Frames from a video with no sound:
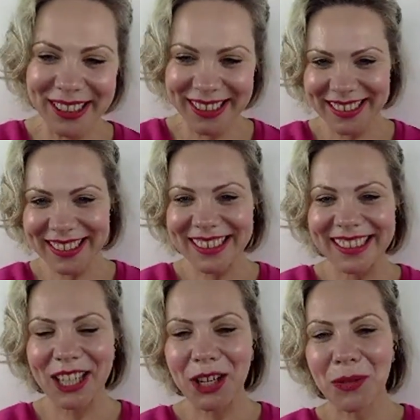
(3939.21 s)
Do you know
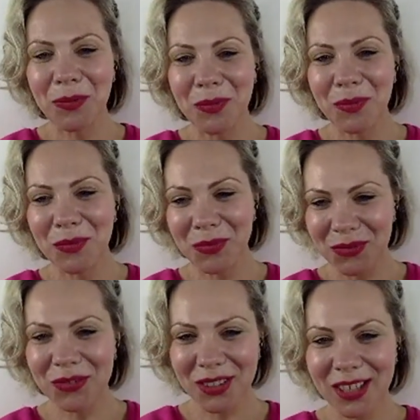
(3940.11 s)
what's so weird is
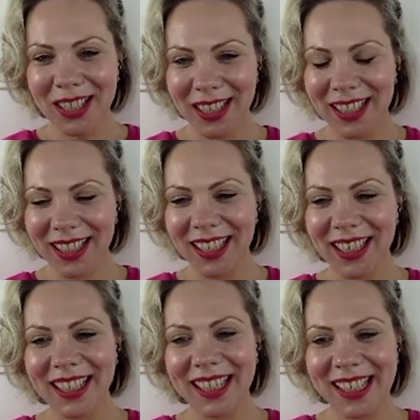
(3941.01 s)
that this product was
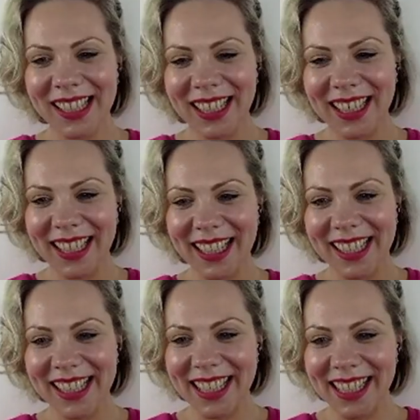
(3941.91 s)
literally launched at
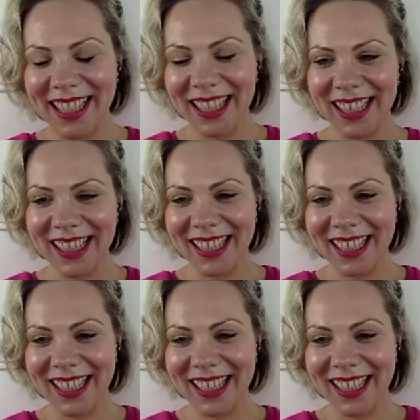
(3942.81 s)
the